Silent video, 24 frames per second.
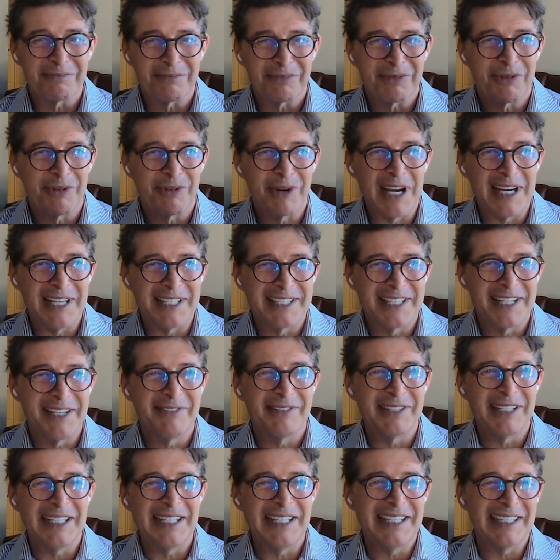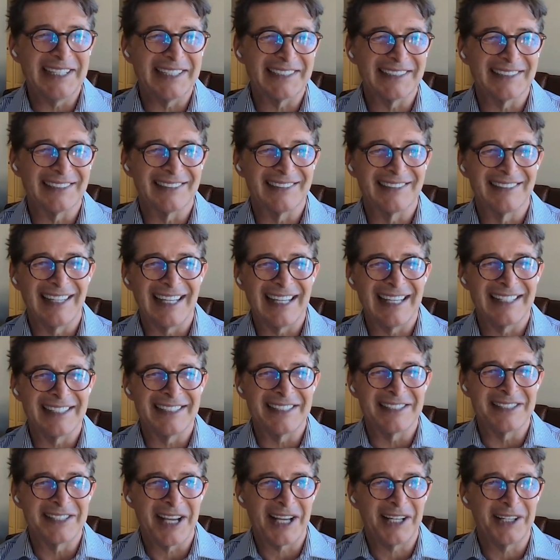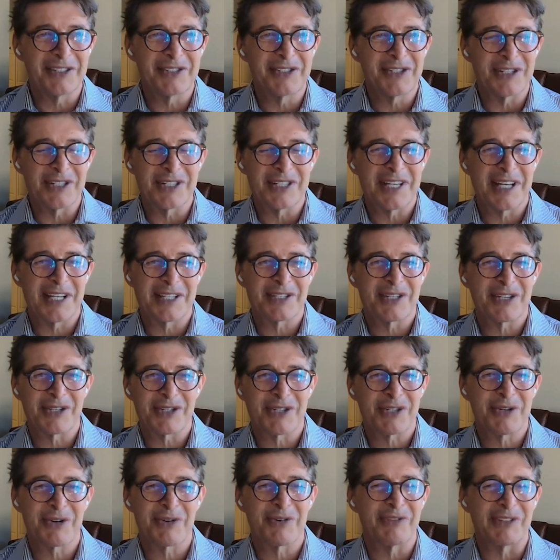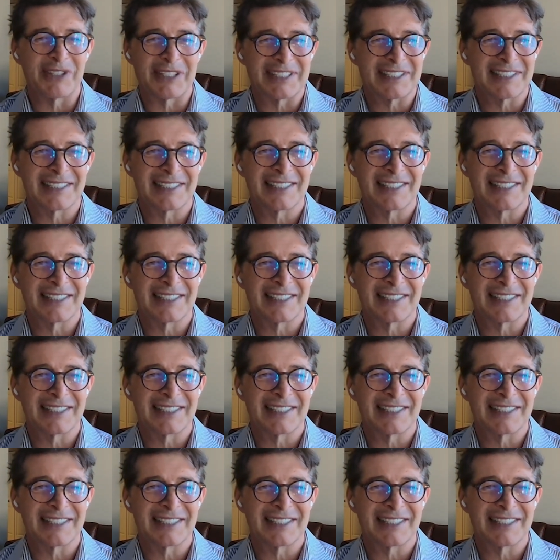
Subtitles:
creativity and intelligence as a service."